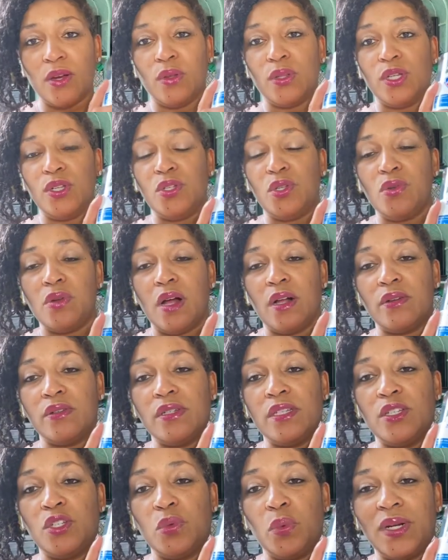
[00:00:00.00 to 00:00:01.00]
only
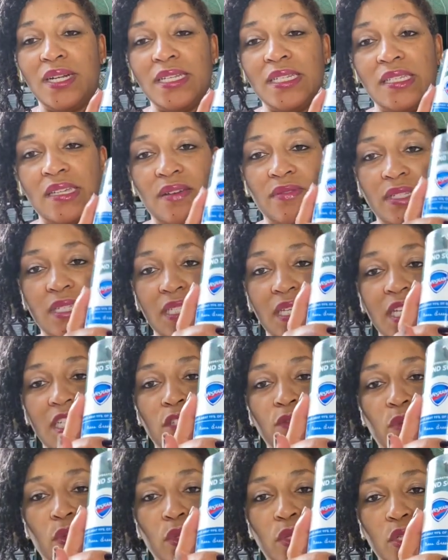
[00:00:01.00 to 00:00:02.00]

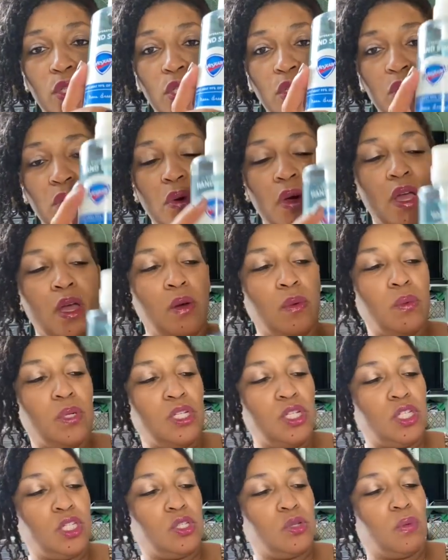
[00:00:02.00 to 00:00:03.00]
$2.27 for the two,
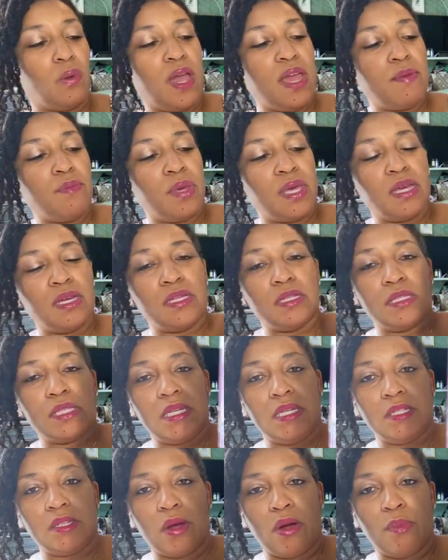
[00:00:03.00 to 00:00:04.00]
which is great because
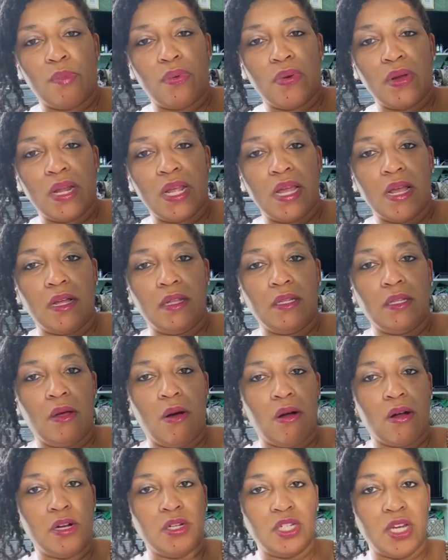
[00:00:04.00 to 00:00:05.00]
these are pretty
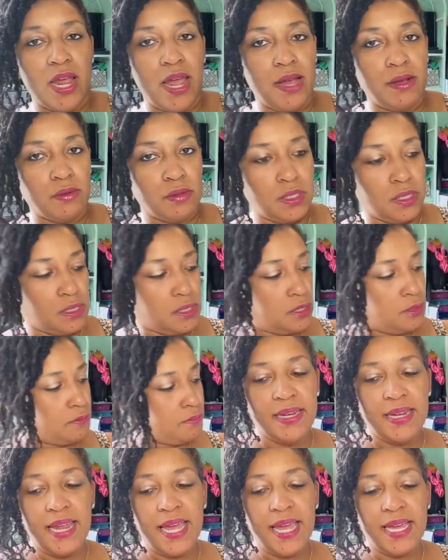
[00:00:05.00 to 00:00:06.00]
large ounces.
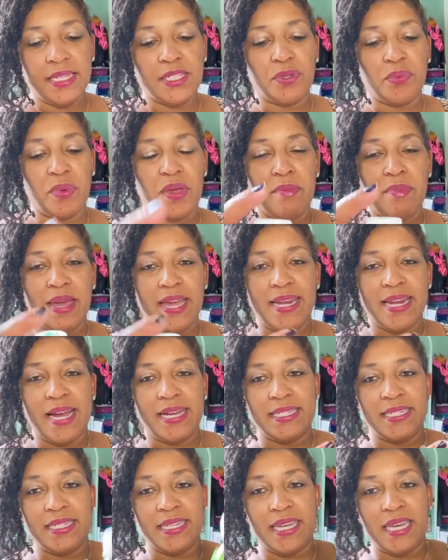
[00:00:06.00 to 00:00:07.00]
Next rebate I
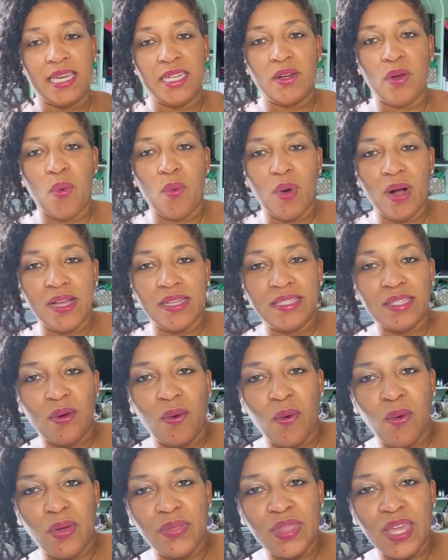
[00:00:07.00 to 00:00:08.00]
did was
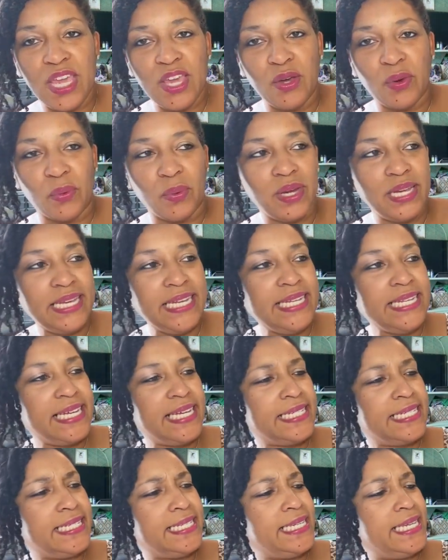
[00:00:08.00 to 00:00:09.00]
on the green
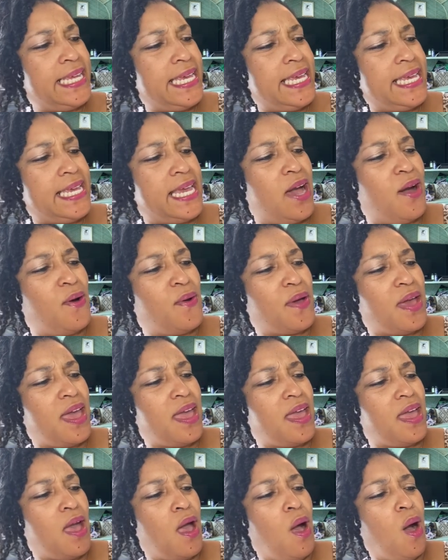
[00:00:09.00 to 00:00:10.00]
tea,
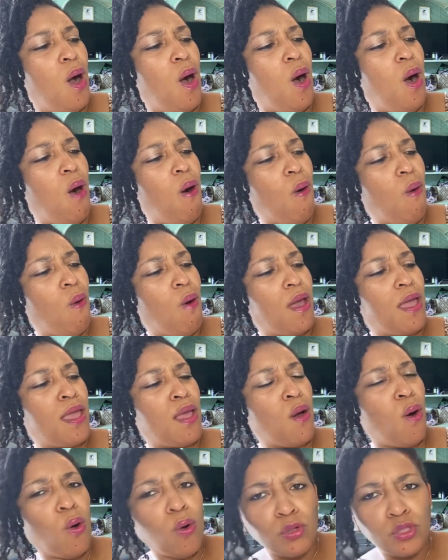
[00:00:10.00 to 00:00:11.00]
okay? Oi
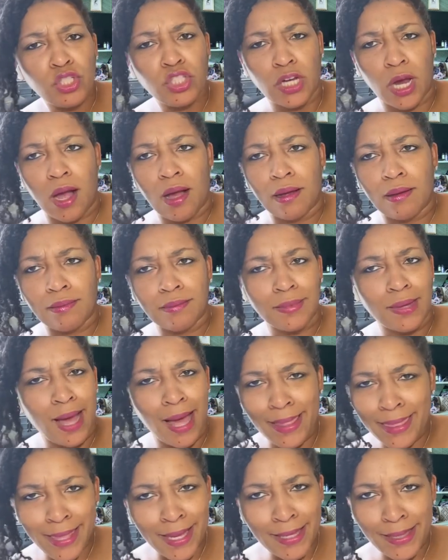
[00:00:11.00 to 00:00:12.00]
Ocha.
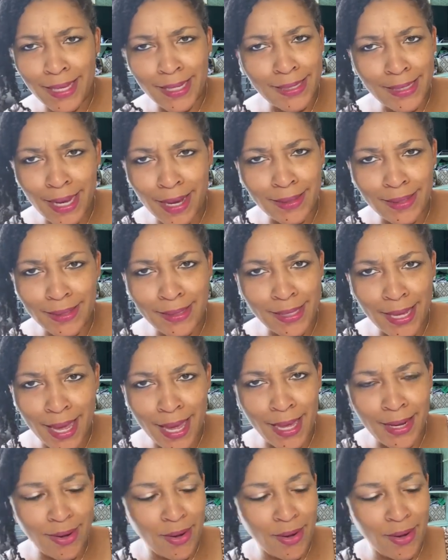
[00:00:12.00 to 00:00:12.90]
I think that's how you say it,